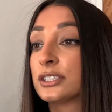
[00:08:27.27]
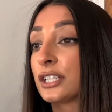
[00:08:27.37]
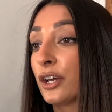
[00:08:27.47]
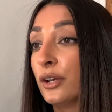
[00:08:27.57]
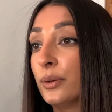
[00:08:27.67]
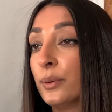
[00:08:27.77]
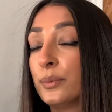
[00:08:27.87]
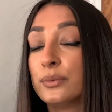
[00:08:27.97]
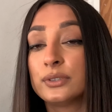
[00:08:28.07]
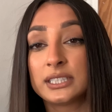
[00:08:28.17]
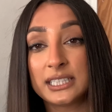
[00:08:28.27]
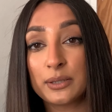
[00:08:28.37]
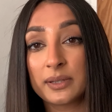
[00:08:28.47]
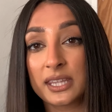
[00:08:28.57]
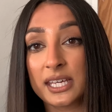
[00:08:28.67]
So to
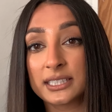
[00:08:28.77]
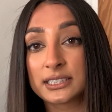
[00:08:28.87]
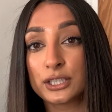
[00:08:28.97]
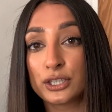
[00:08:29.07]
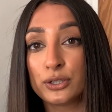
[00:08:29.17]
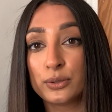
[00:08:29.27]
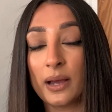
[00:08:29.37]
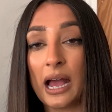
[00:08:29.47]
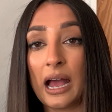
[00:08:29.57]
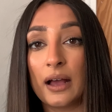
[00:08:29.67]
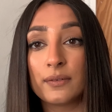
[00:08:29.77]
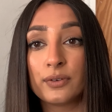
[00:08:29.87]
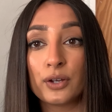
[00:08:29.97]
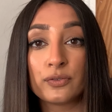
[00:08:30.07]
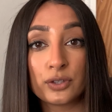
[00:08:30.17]
deal with this, you have
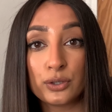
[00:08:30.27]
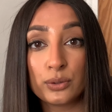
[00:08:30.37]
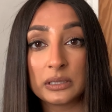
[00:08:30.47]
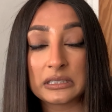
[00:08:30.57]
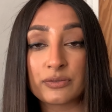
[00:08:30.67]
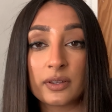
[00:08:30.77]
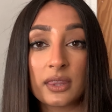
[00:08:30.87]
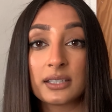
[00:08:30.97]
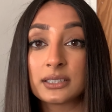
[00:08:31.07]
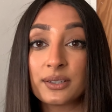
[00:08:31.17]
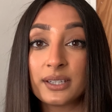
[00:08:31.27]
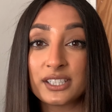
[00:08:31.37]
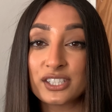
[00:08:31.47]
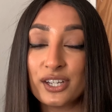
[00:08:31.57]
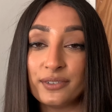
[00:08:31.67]
a few different things that you need
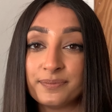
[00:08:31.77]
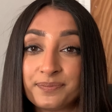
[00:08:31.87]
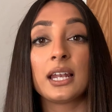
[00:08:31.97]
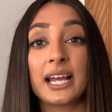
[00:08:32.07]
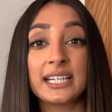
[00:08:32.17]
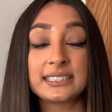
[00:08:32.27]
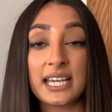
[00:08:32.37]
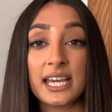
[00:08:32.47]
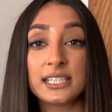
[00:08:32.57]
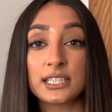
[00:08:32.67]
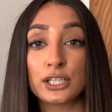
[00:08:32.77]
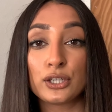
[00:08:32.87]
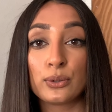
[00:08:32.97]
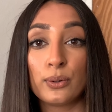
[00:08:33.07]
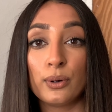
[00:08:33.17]
to do. Like I said,
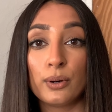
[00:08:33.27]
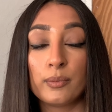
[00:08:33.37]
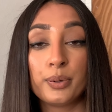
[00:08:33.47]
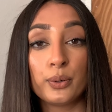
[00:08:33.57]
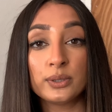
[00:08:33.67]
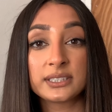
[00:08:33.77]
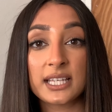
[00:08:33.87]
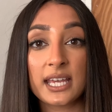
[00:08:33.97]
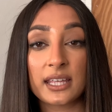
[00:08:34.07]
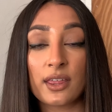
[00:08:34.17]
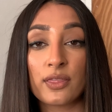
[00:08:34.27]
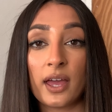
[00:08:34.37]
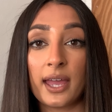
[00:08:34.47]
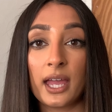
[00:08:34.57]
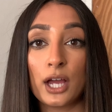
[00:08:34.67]
your pores think that
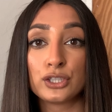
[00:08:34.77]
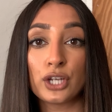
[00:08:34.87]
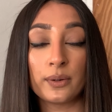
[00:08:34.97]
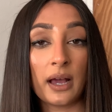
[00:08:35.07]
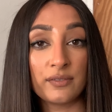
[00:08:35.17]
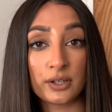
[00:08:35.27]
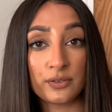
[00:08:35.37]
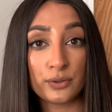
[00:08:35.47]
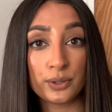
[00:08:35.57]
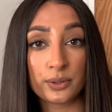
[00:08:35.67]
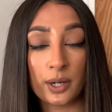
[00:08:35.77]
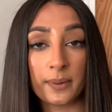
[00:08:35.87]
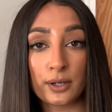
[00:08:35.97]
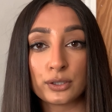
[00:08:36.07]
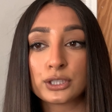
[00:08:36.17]
they don't have enough oil going on.